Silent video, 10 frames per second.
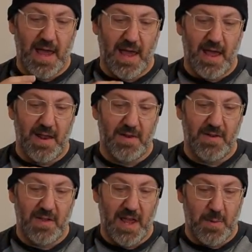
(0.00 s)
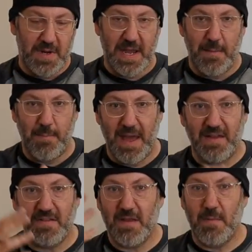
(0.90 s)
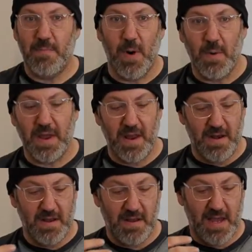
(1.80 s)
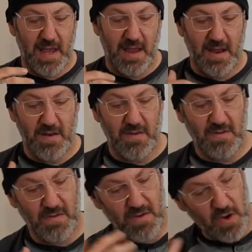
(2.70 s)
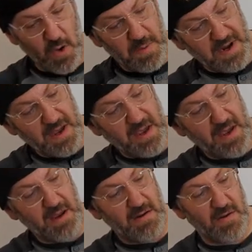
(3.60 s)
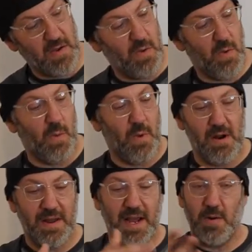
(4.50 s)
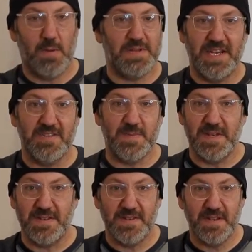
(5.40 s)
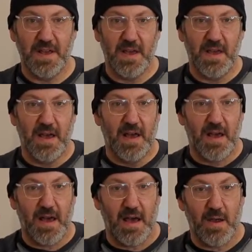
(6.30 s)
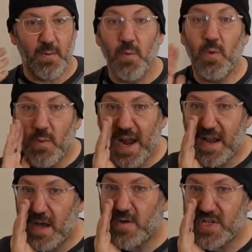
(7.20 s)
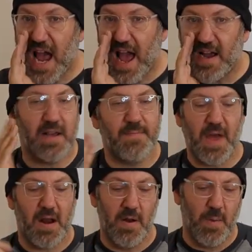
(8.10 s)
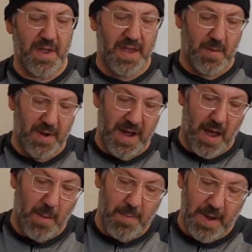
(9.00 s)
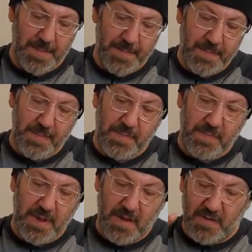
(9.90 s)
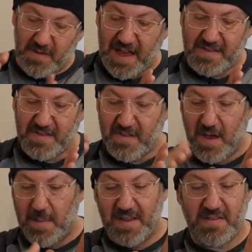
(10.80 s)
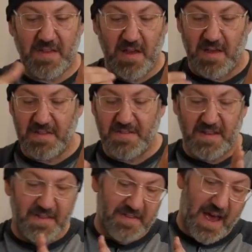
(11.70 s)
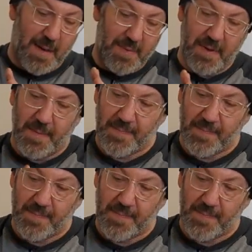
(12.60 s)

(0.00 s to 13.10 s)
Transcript: And it would get bent and broken and nobody knew where to get a replacement. Uh, Radio Shack. I don't know where you get one now, but so that's uh, basically all that's on the top.